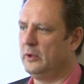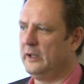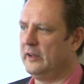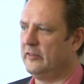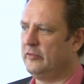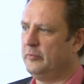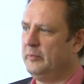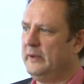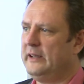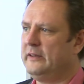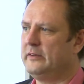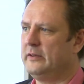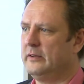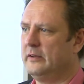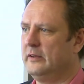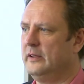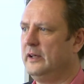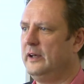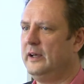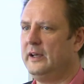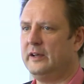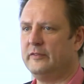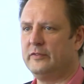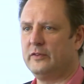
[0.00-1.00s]
have met,
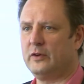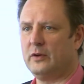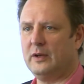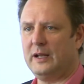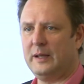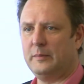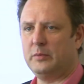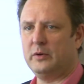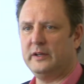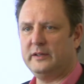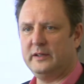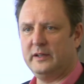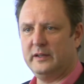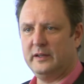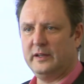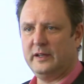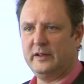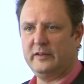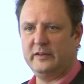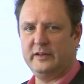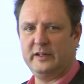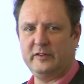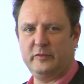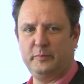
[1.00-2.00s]
they have collaborated,
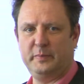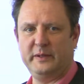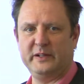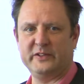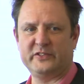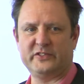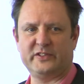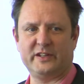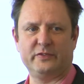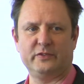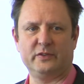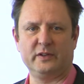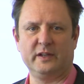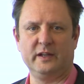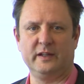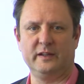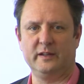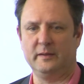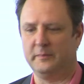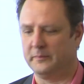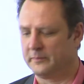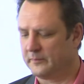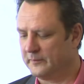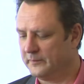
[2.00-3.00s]
they've built stuff
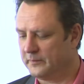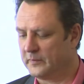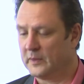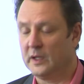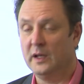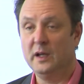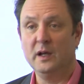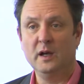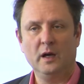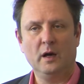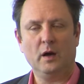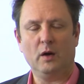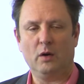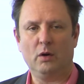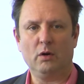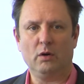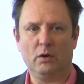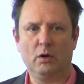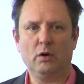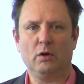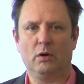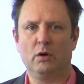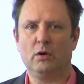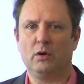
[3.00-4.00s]
together,
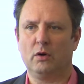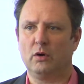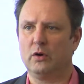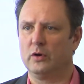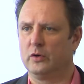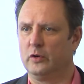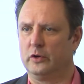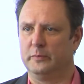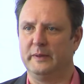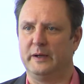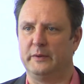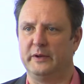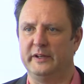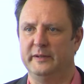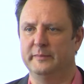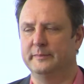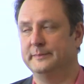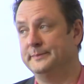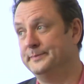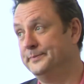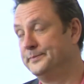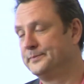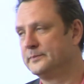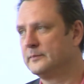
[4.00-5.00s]
or got married,
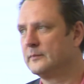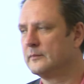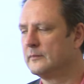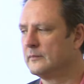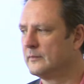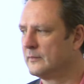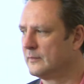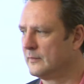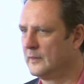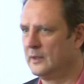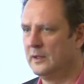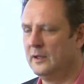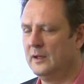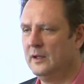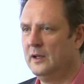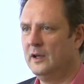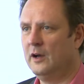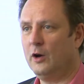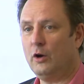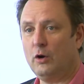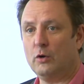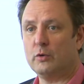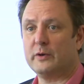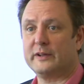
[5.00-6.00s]

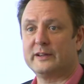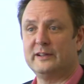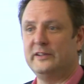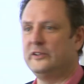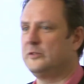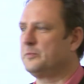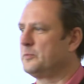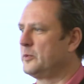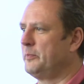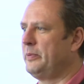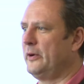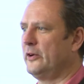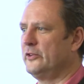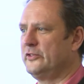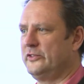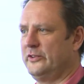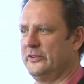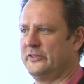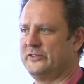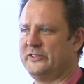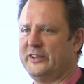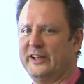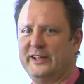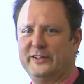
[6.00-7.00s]
or at least proposed
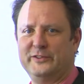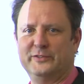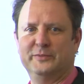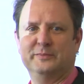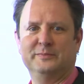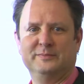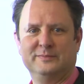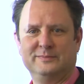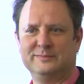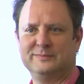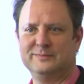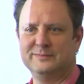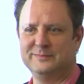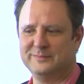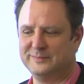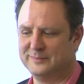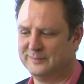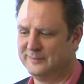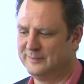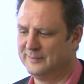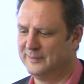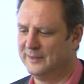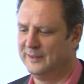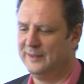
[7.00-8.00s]
on stage,
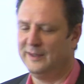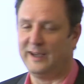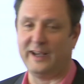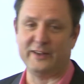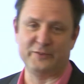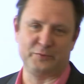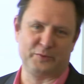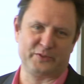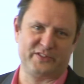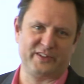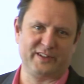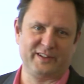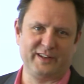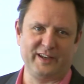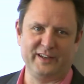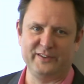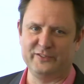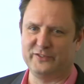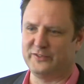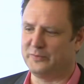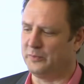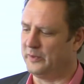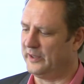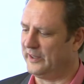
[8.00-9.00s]
as was the
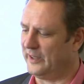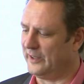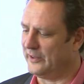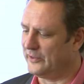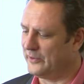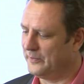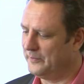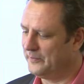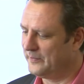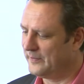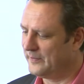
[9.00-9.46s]
case with us.